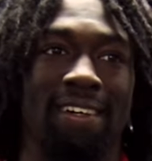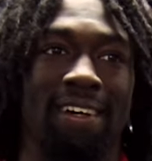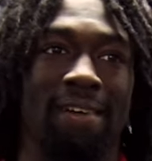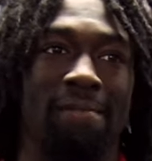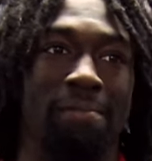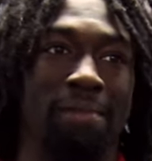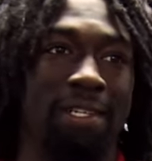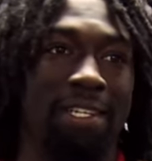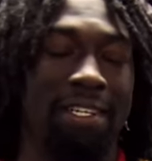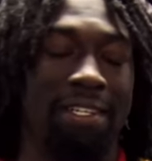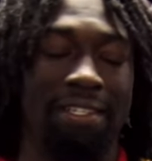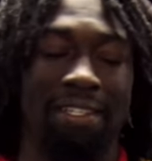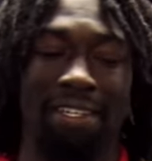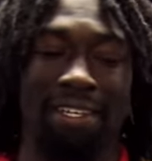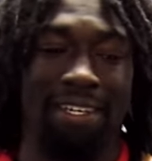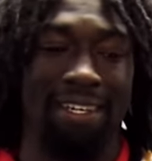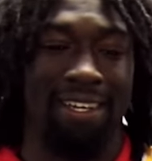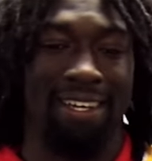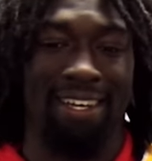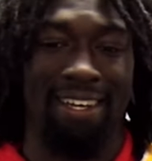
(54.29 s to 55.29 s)
I mean, it's
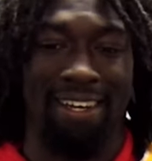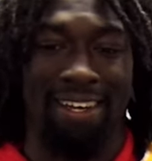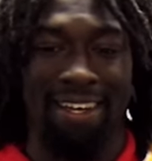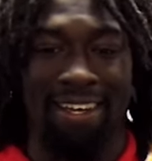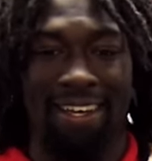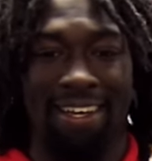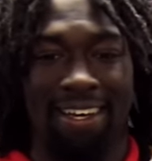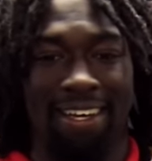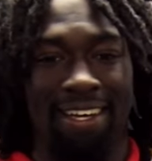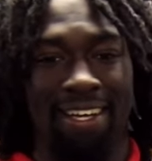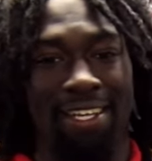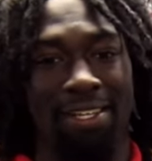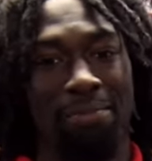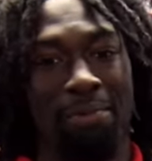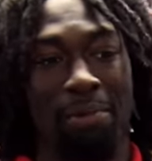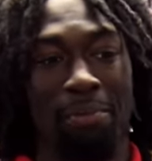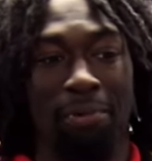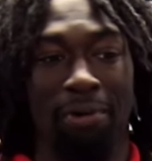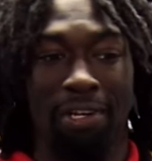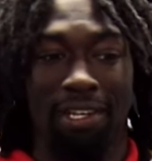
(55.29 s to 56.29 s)

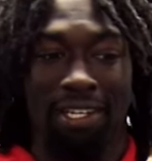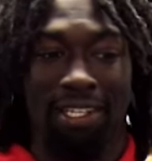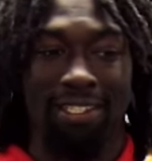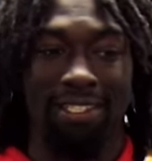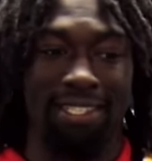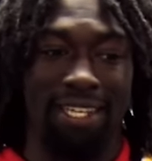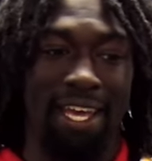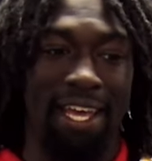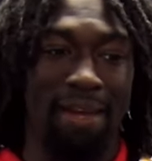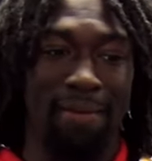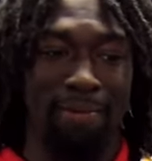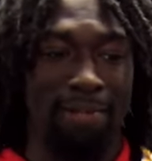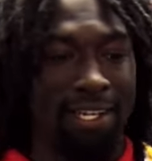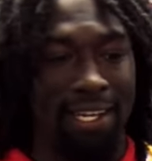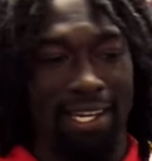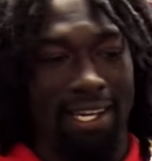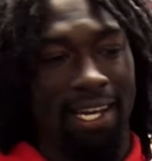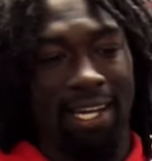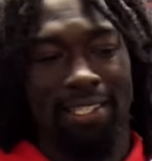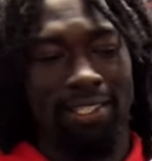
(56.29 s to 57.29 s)
been pretty the same.
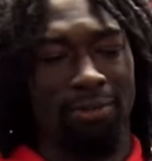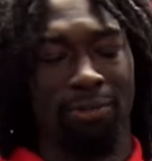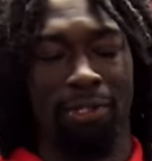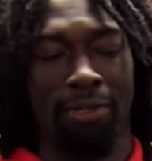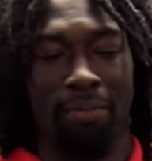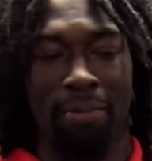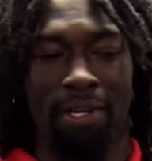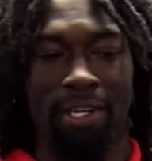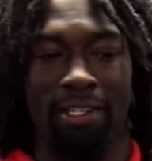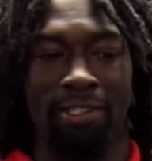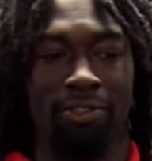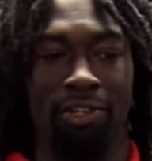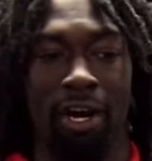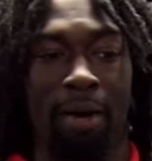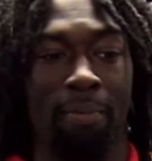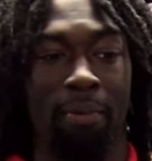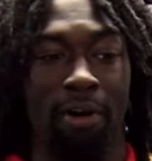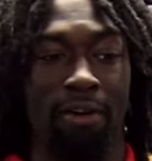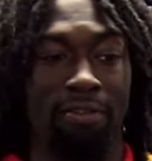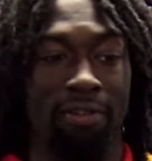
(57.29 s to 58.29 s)
It hasn't really been a
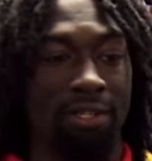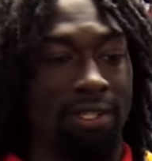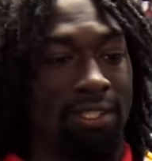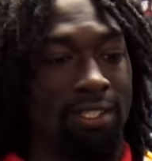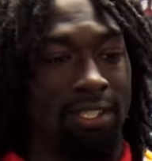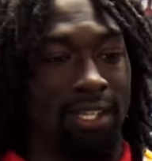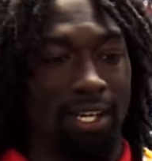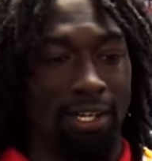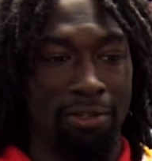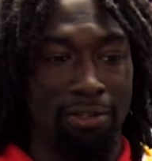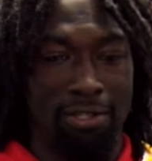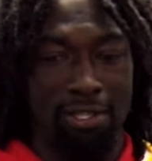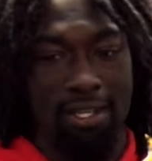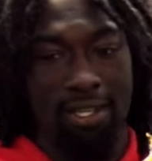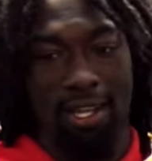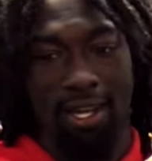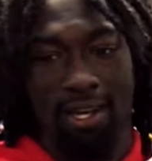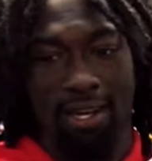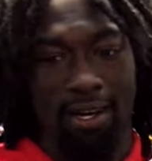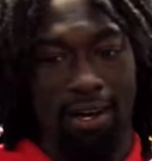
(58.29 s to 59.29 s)
drop-off because, like you said,
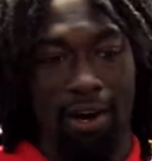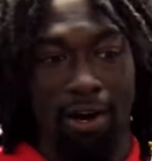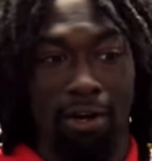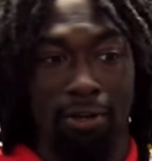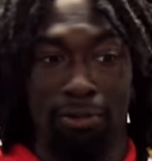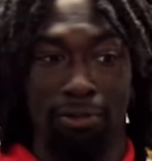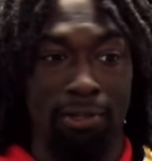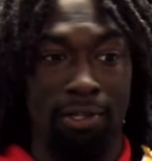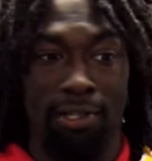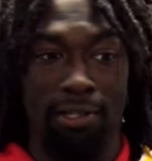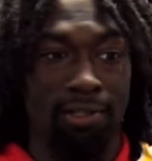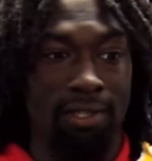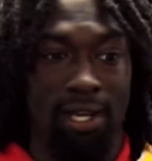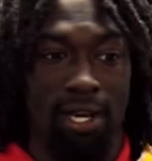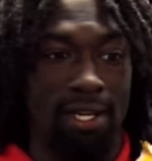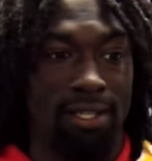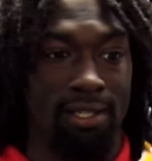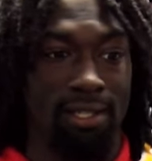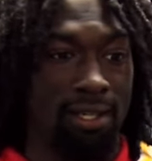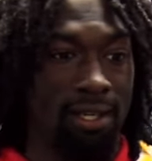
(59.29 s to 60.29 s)
like, all three of those
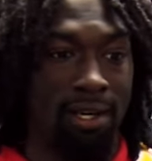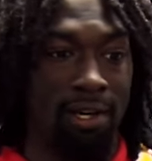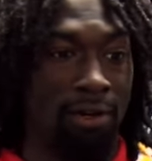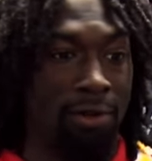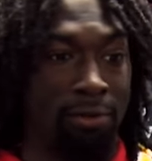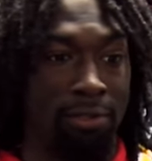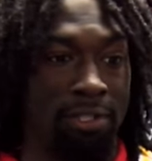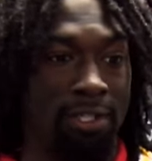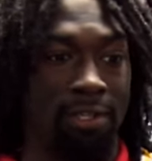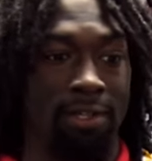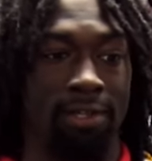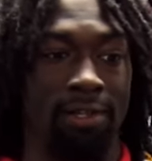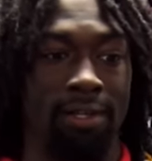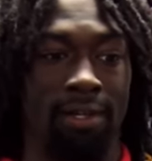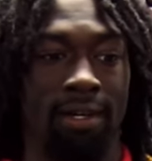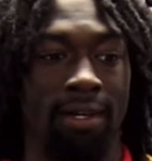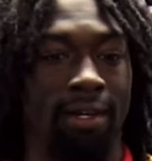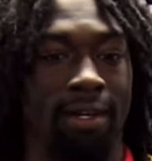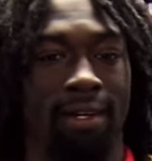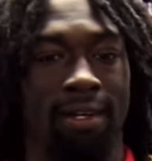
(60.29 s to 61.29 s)
guys can go. So
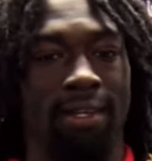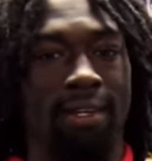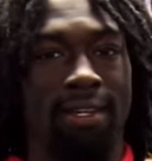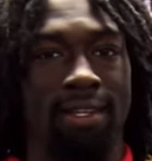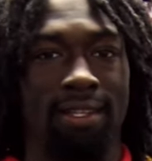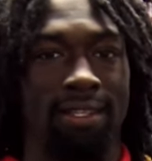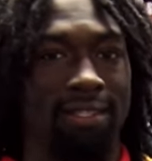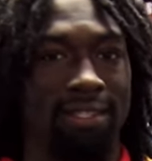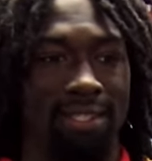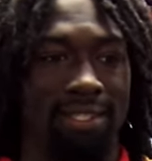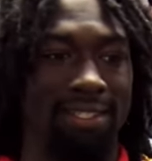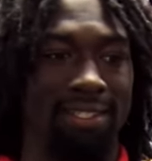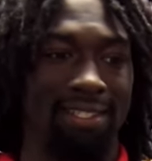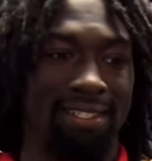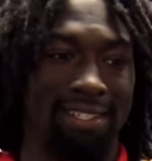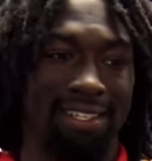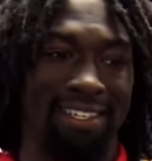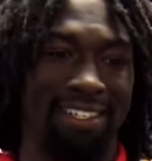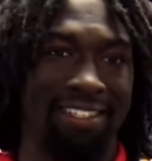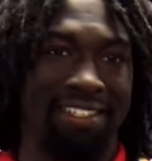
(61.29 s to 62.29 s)

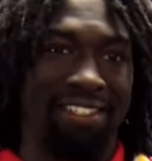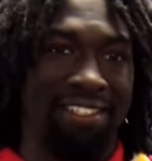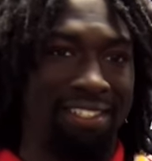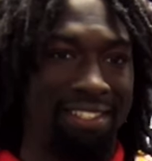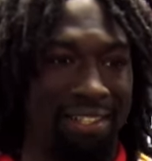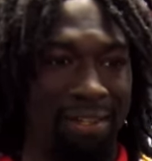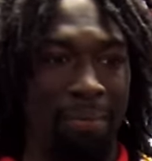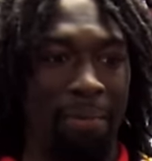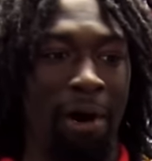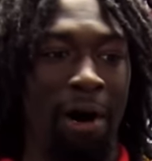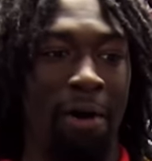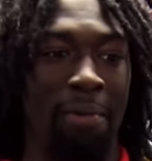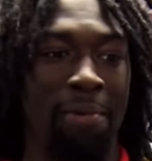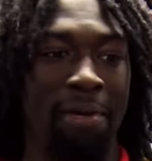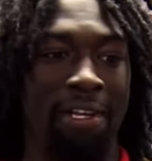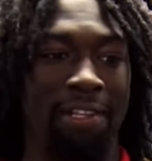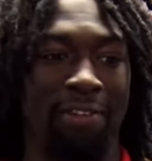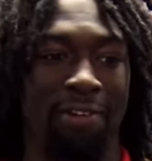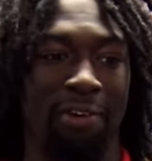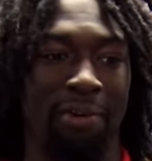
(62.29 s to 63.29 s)
it's just the ball
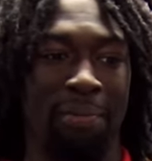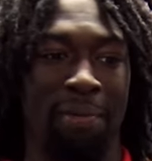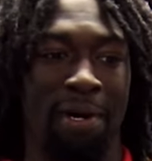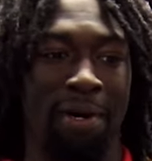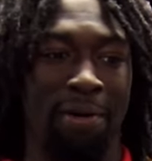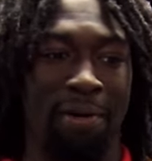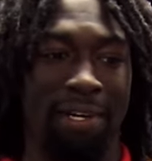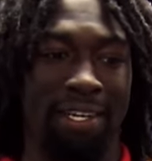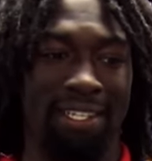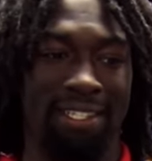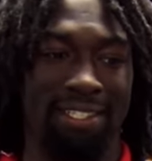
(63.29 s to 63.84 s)
being thrown my way,